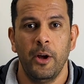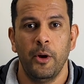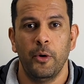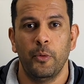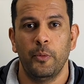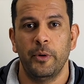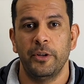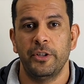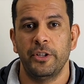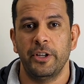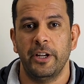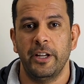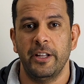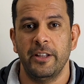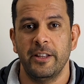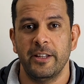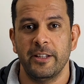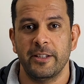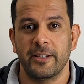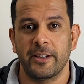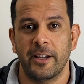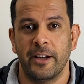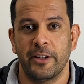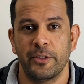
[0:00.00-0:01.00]
which in
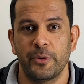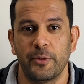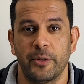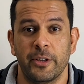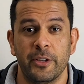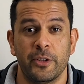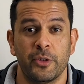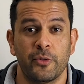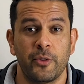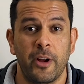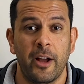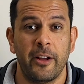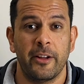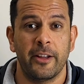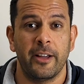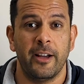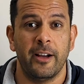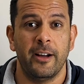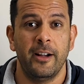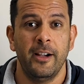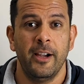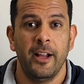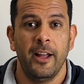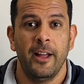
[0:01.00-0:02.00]
this country,
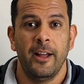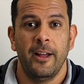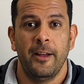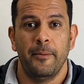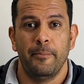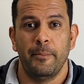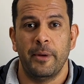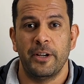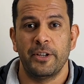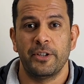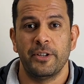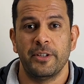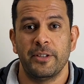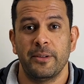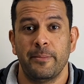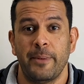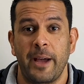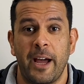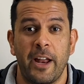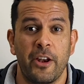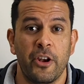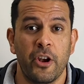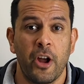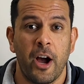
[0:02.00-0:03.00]
Australia, measures
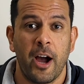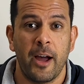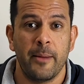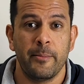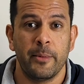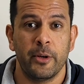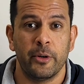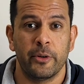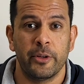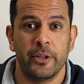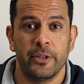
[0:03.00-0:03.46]
about $9 billion.